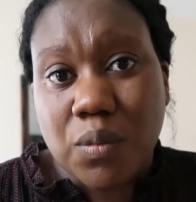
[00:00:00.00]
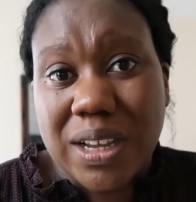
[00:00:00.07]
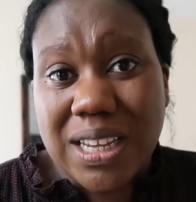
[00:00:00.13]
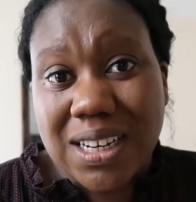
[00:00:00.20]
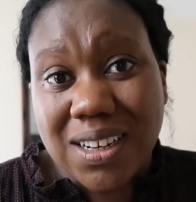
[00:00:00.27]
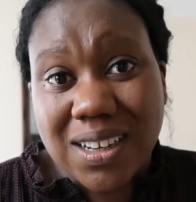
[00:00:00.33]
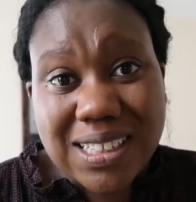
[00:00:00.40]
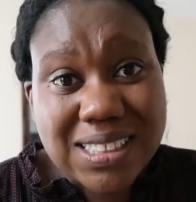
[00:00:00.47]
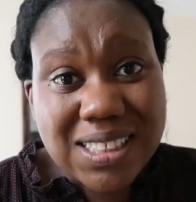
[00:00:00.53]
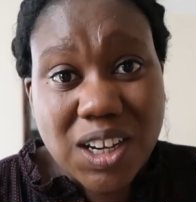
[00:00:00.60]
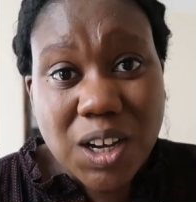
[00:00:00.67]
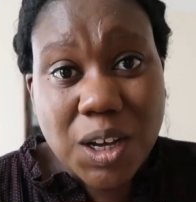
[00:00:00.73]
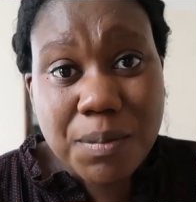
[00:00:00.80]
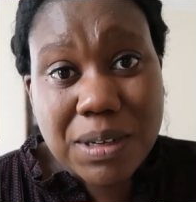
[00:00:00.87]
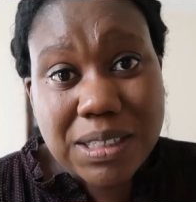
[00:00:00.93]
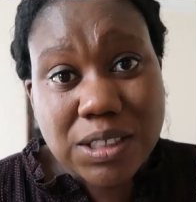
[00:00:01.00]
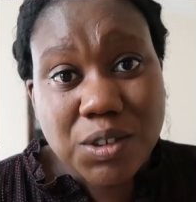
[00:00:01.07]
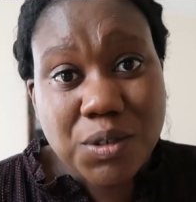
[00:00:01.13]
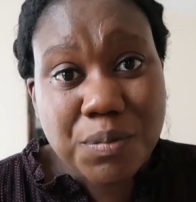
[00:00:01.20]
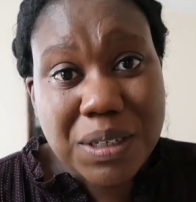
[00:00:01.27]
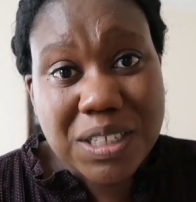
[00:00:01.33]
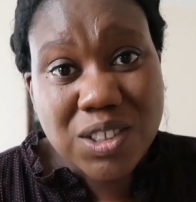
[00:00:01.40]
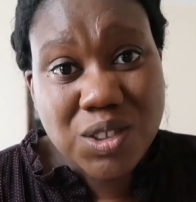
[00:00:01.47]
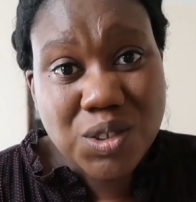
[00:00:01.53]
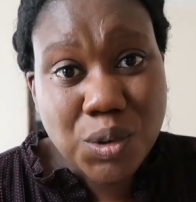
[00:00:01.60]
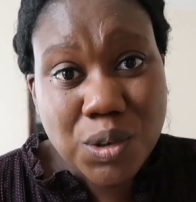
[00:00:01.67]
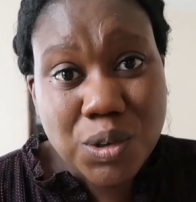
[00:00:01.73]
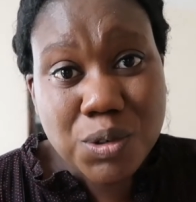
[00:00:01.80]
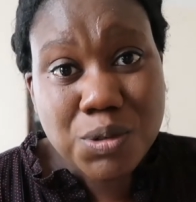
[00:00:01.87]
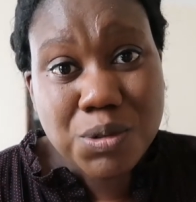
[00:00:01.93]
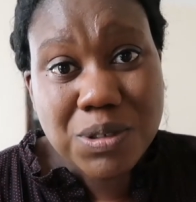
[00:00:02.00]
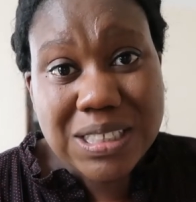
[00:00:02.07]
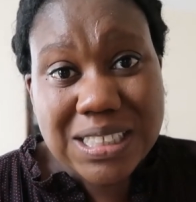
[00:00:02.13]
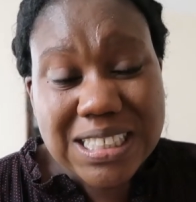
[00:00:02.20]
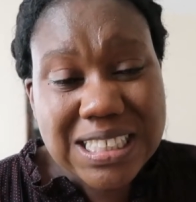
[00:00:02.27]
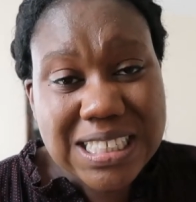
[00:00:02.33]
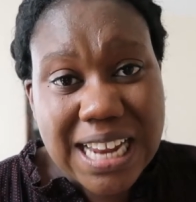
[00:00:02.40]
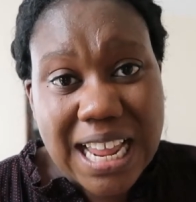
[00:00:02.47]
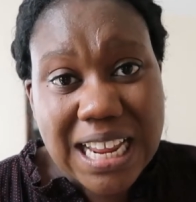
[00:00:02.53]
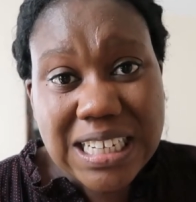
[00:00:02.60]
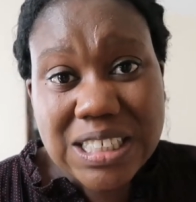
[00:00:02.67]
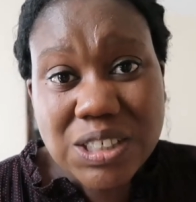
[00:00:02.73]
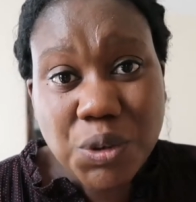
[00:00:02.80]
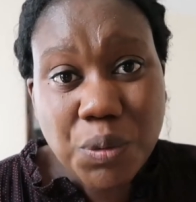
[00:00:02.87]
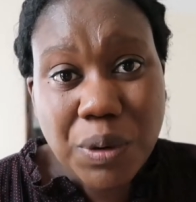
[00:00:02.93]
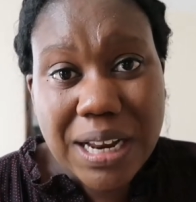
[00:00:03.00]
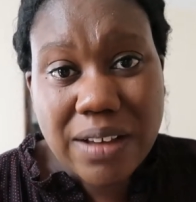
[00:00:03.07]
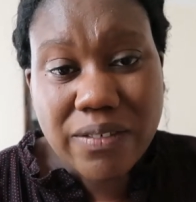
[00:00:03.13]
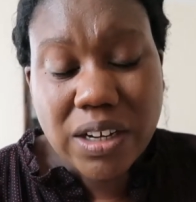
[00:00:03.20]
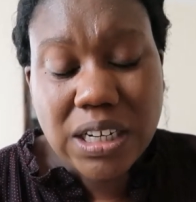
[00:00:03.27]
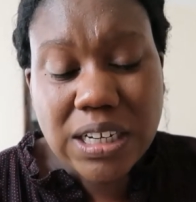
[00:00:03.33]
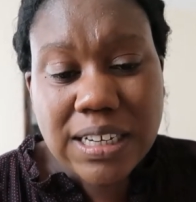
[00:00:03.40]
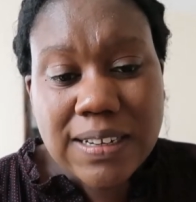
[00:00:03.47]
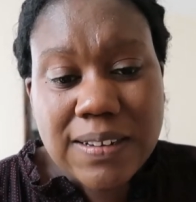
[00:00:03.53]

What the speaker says: wear your nightie home because it will be soiled and stained or whatever.